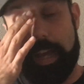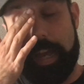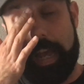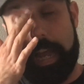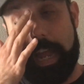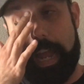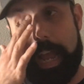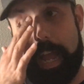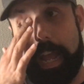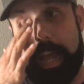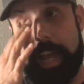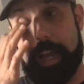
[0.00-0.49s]

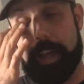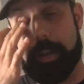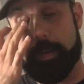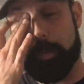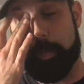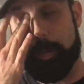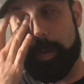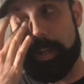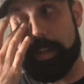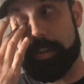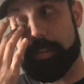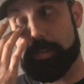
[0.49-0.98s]
And
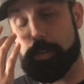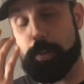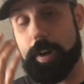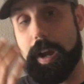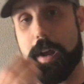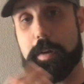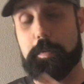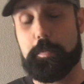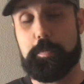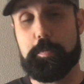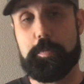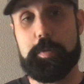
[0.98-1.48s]
we
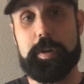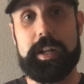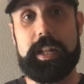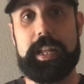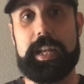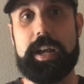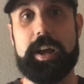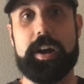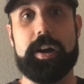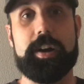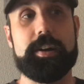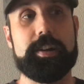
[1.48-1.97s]
tried really
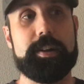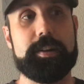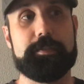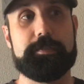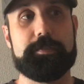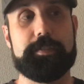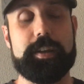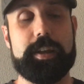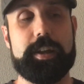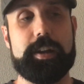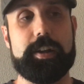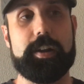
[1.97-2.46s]
hard to
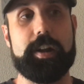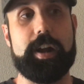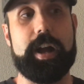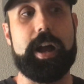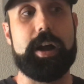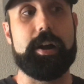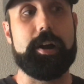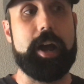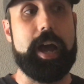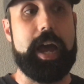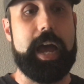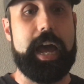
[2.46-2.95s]
figure
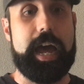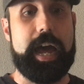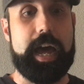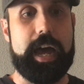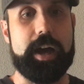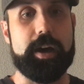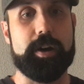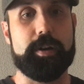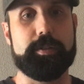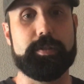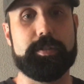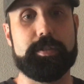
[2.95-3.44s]
out
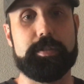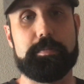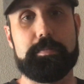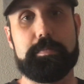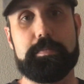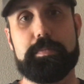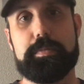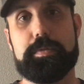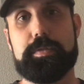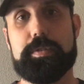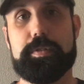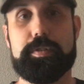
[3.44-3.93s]
how to
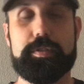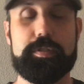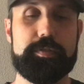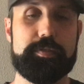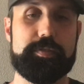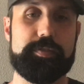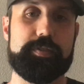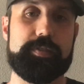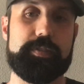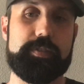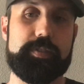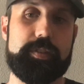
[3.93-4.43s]

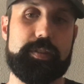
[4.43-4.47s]
move